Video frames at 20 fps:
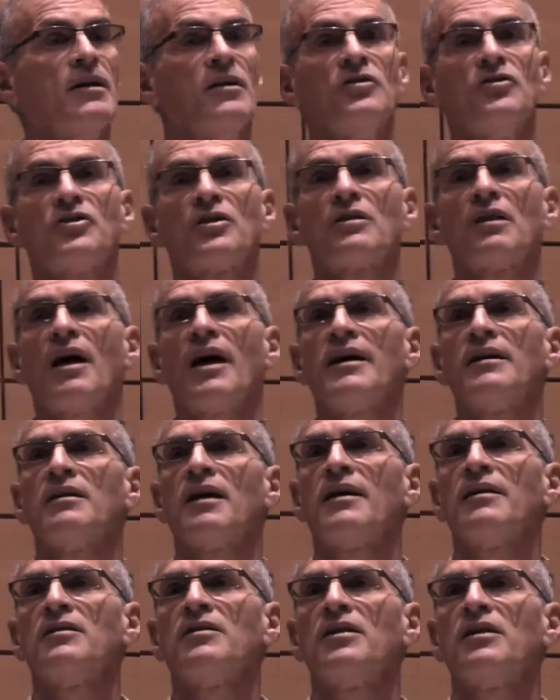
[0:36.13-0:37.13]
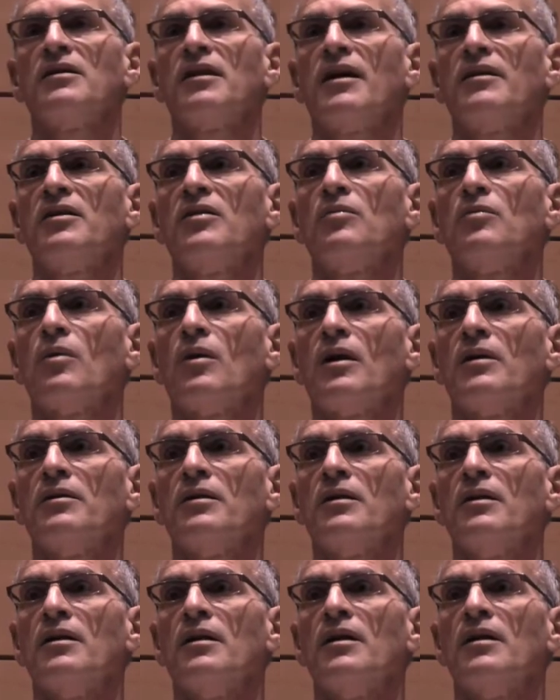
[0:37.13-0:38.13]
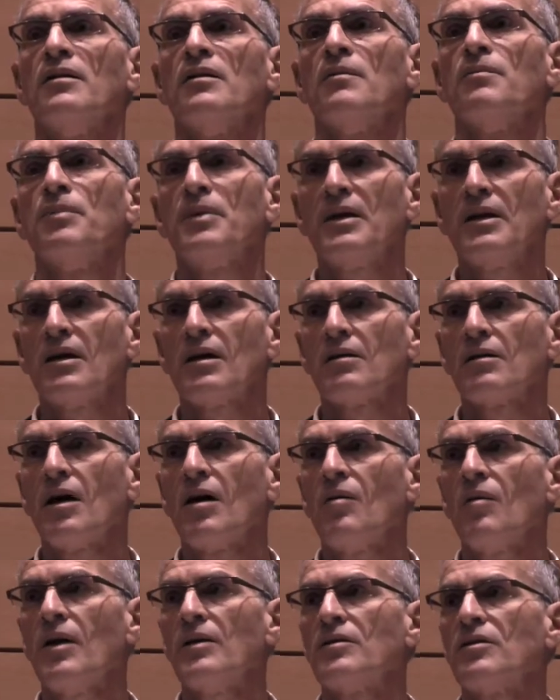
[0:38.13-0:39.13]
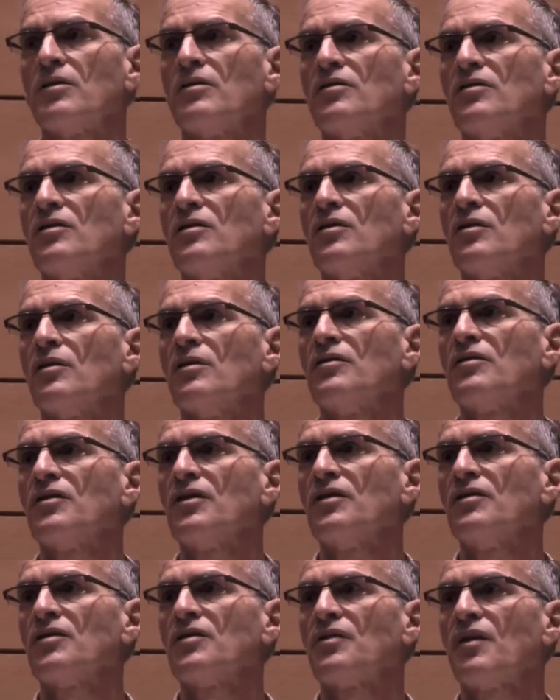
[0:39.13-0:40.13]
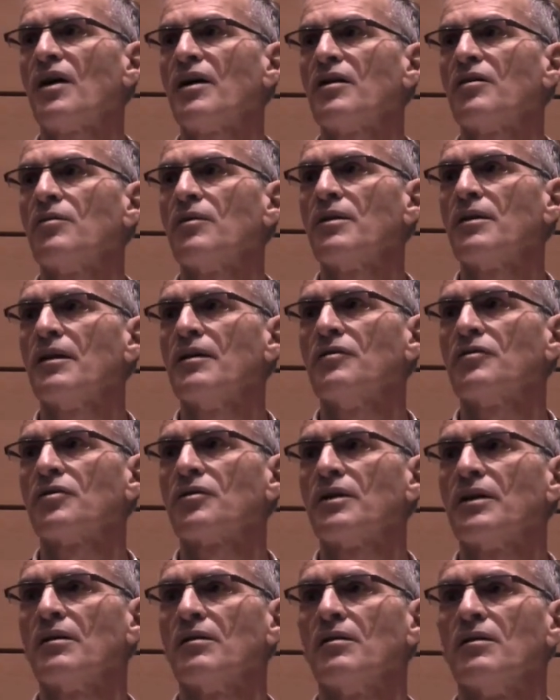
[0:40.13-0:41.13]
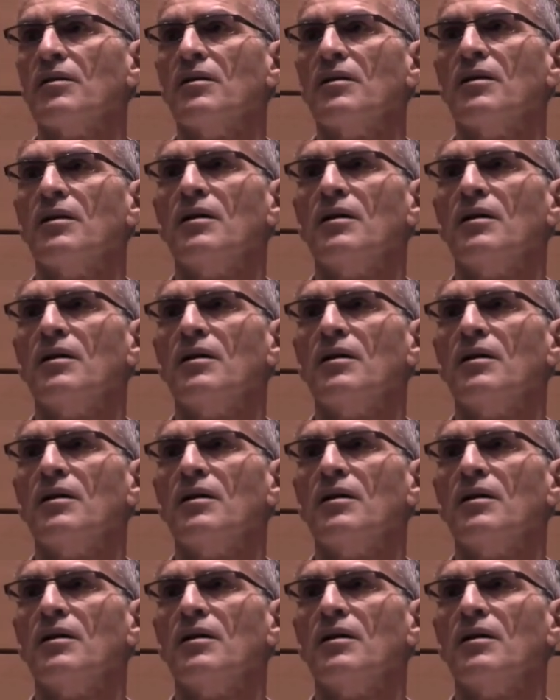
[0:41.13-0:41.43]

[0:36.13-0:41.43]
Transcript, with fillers: In July 1981, the PLO enters into a ceasefire with Israel.